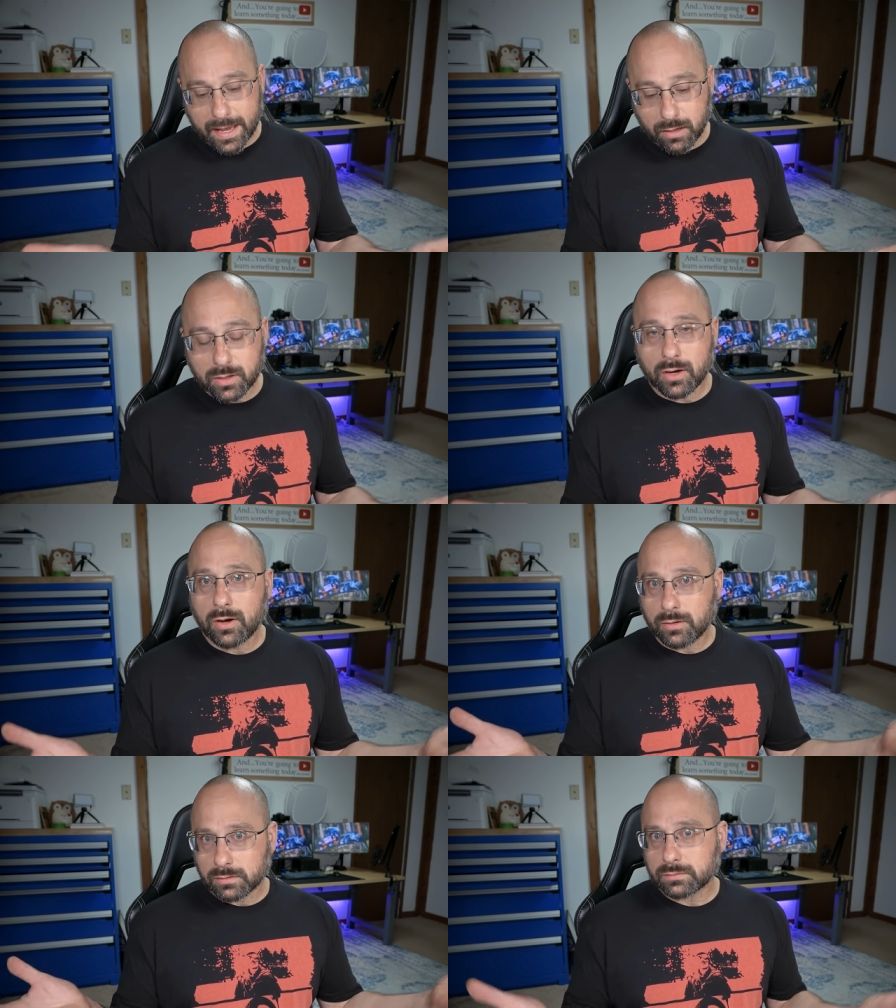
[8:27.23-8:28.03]

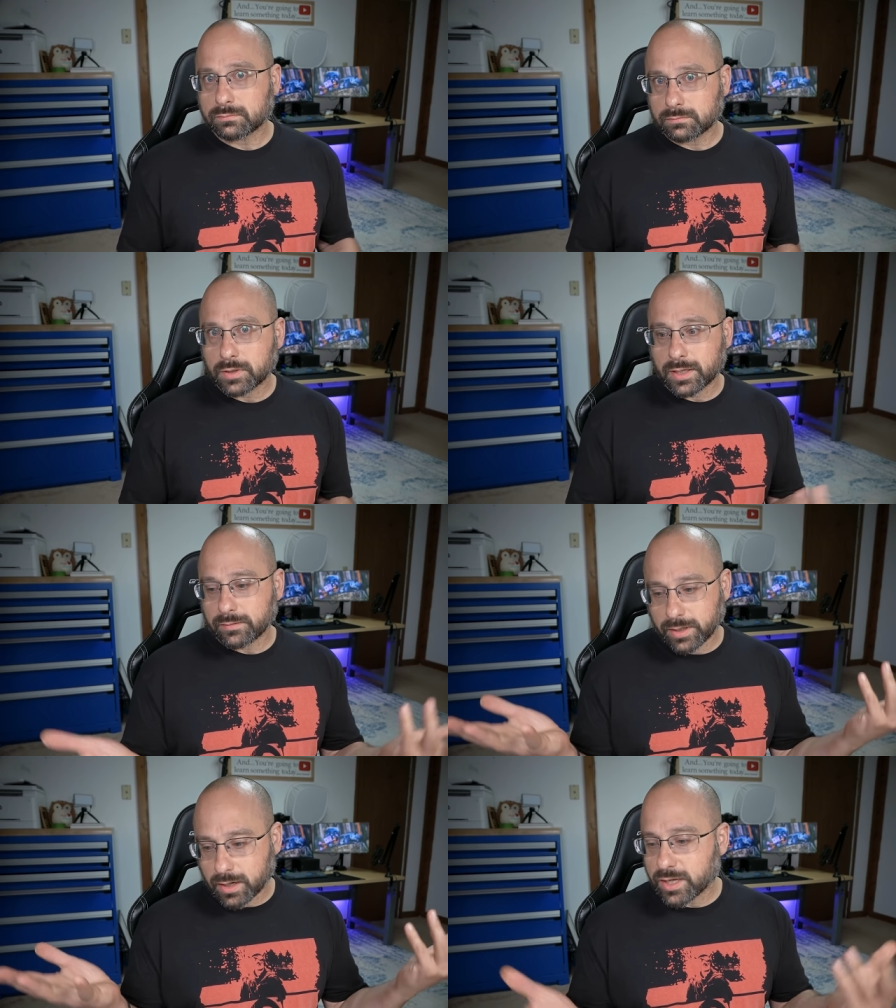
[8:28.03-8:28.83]
alcohol
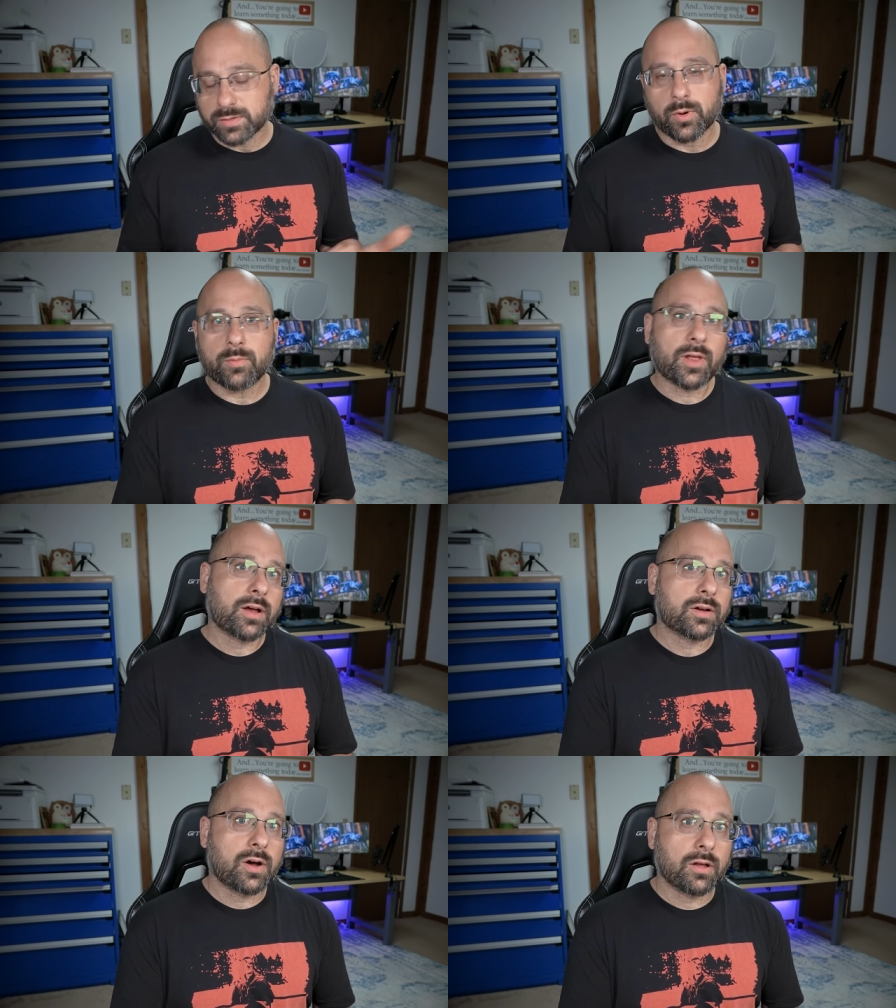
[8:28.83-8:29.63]
Uh, like isopropyl
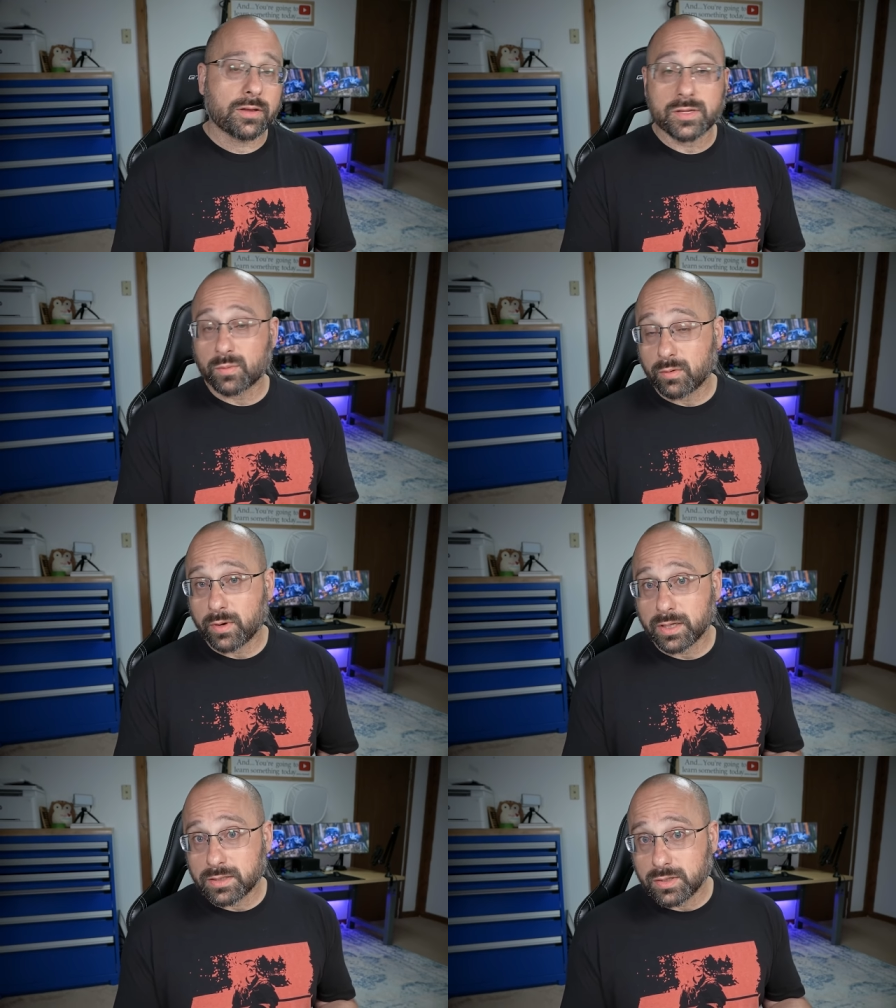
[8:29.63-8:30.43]
alcohol is one
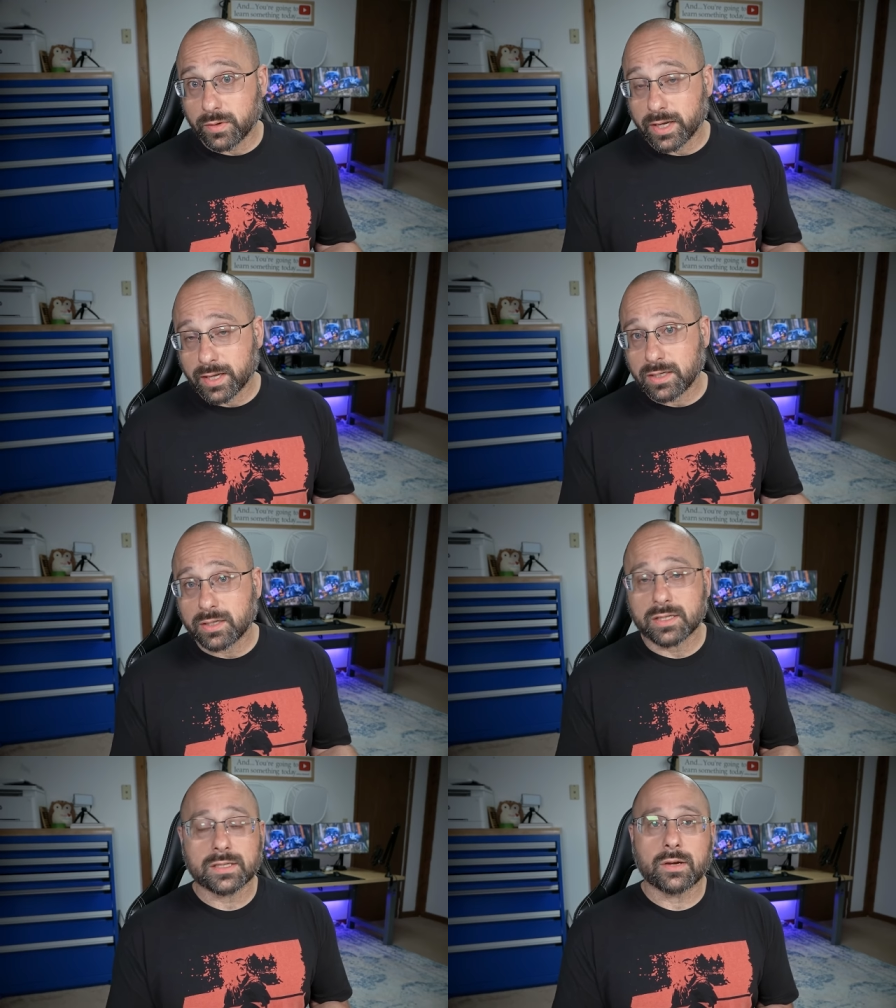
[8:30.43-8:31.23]
way to do it, and you
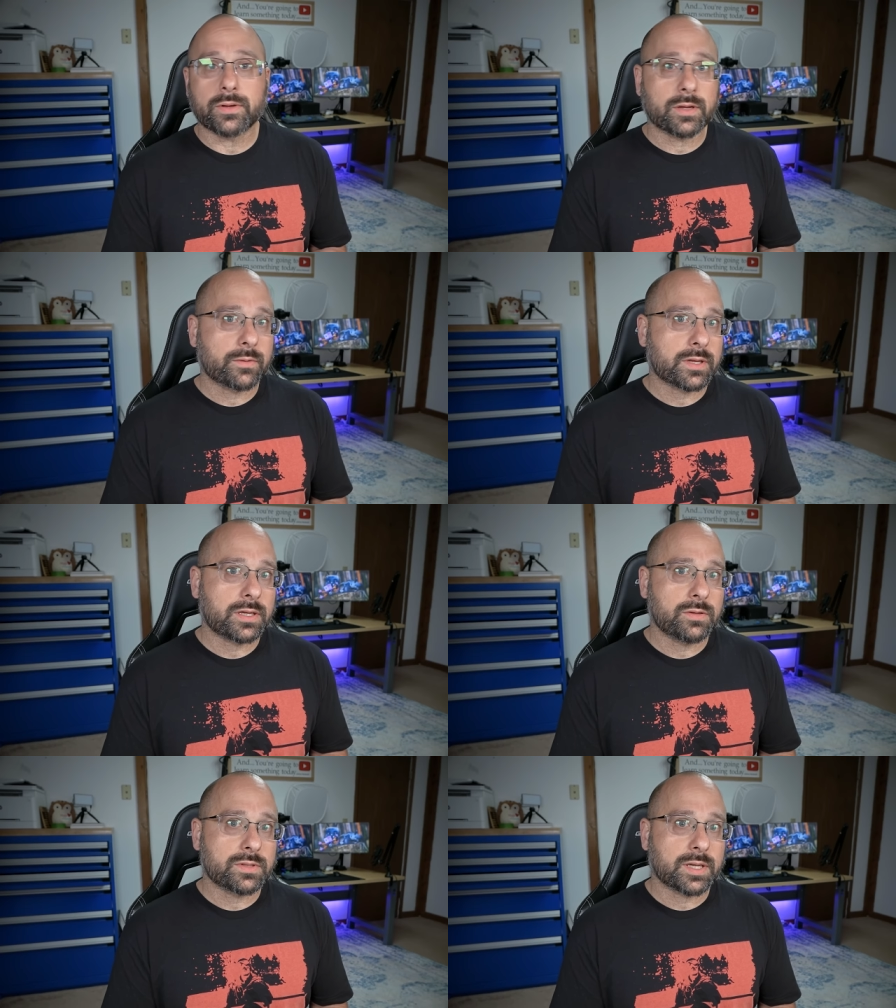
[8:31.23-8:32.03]
can just go in there with a
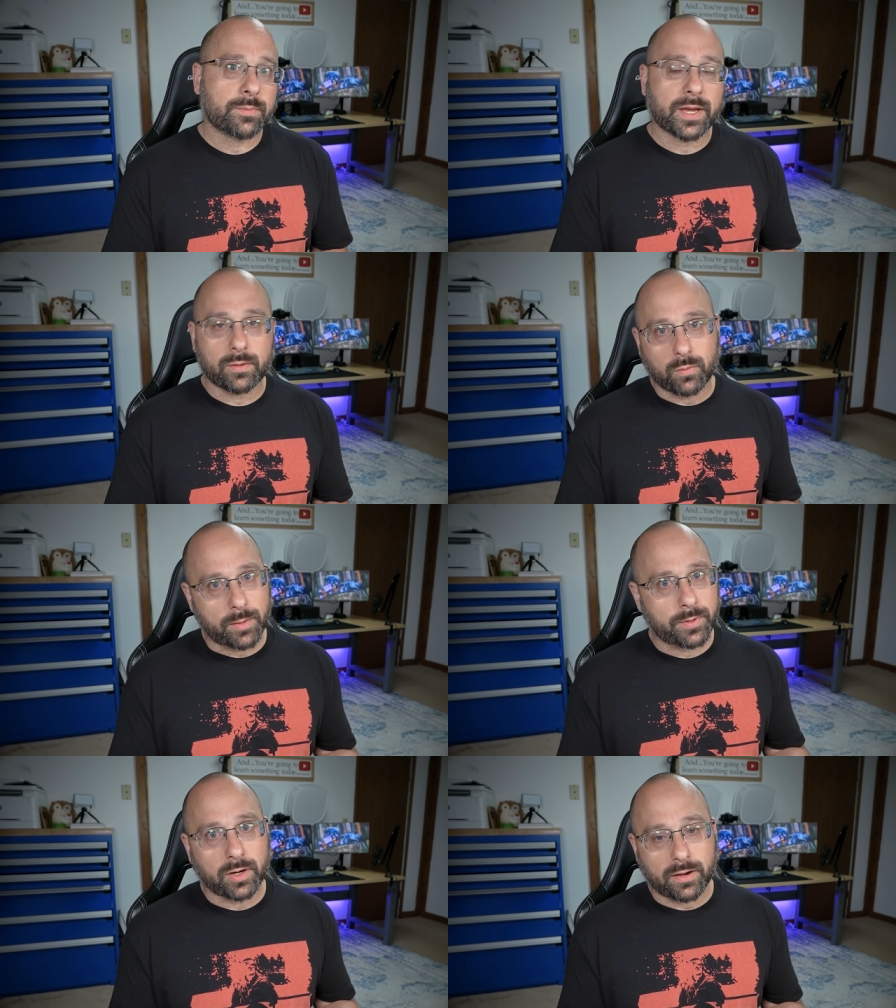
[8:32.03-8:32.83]
Q-tip and
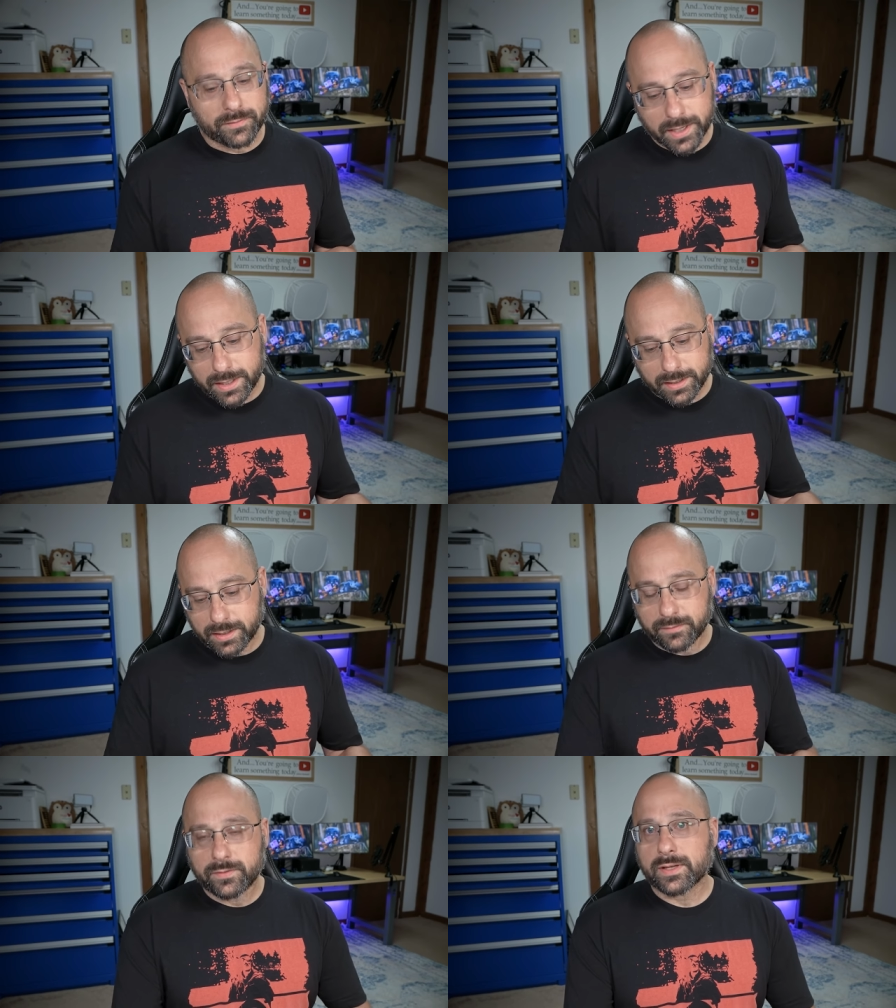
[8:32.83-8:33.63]
wipe it off
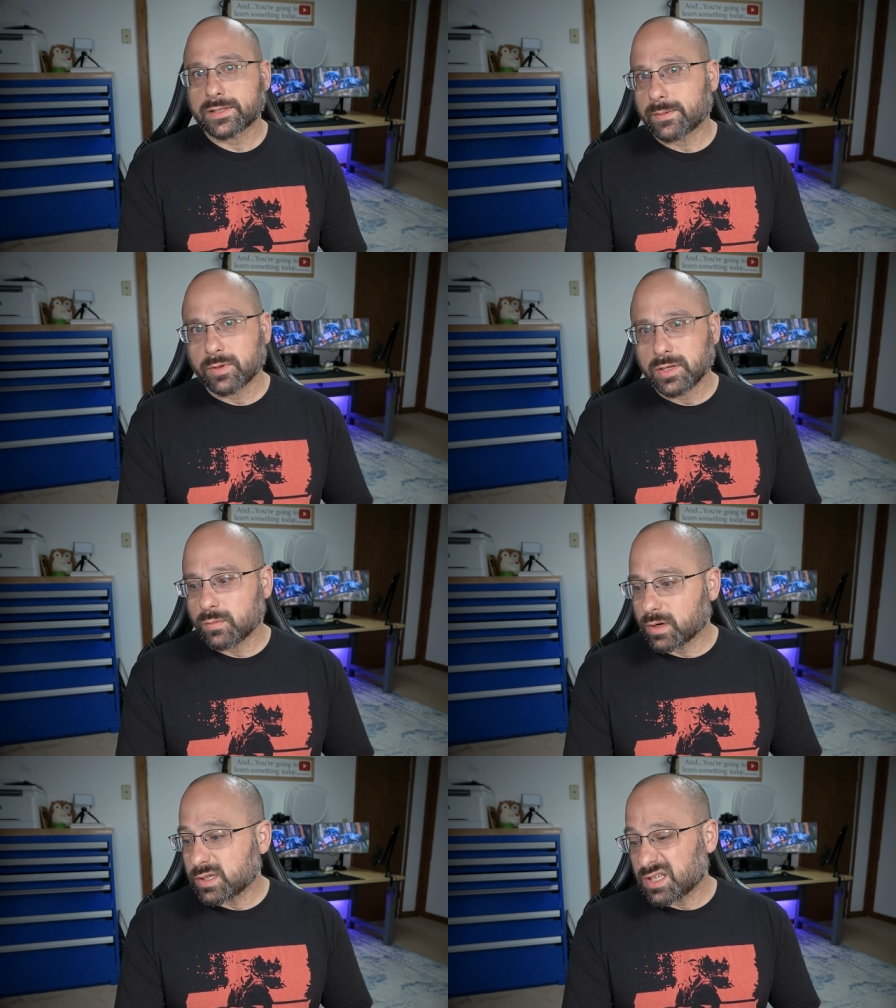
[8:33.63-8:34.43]
if that's something
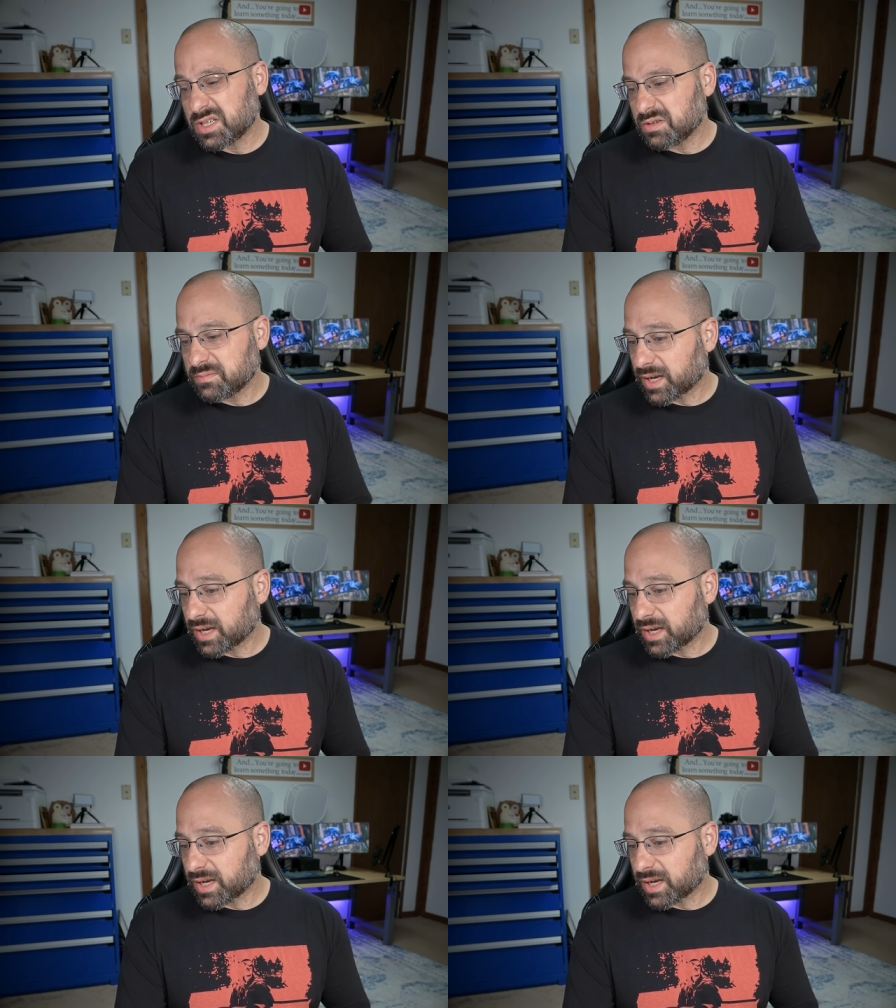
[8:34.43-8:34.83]
you wanted to do.